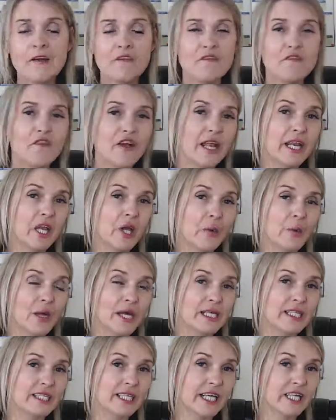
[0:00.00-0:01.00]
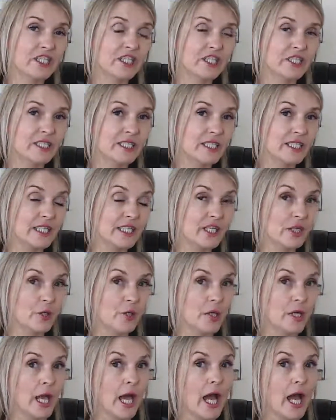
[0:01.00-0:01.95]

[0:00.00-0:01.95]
Very quick session today on